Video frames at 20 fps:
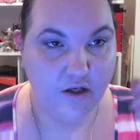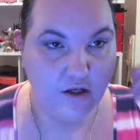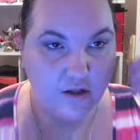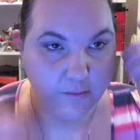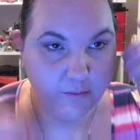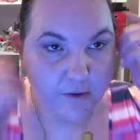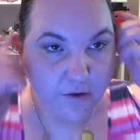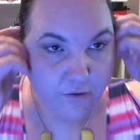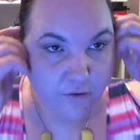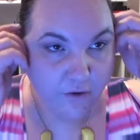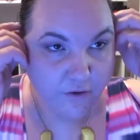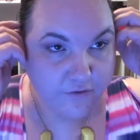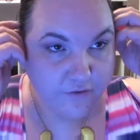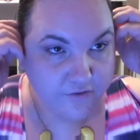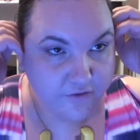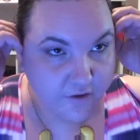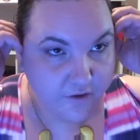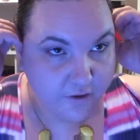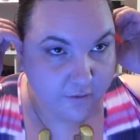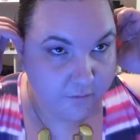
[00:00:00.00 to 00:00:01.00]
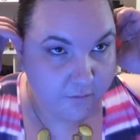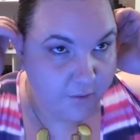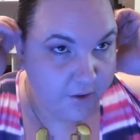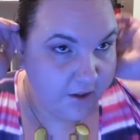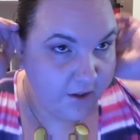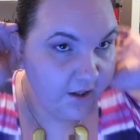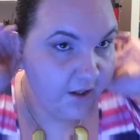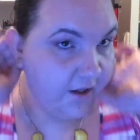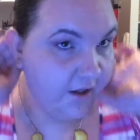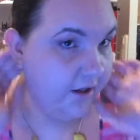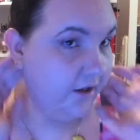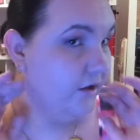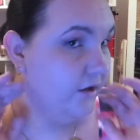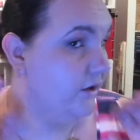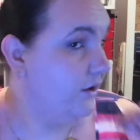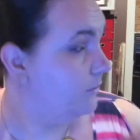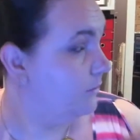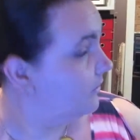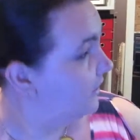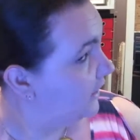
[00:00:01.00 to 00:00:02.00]
going to be gross. And my hair,
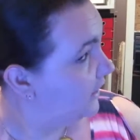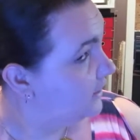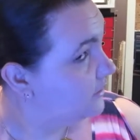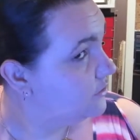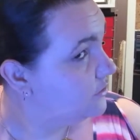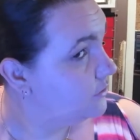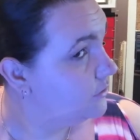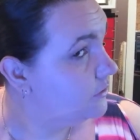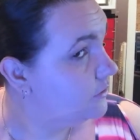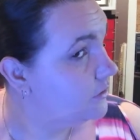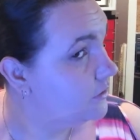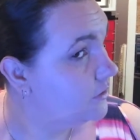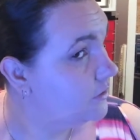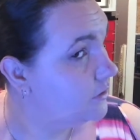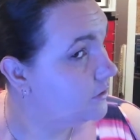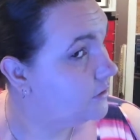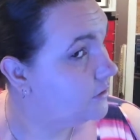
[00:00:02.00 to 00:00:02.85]
I cut my hair short.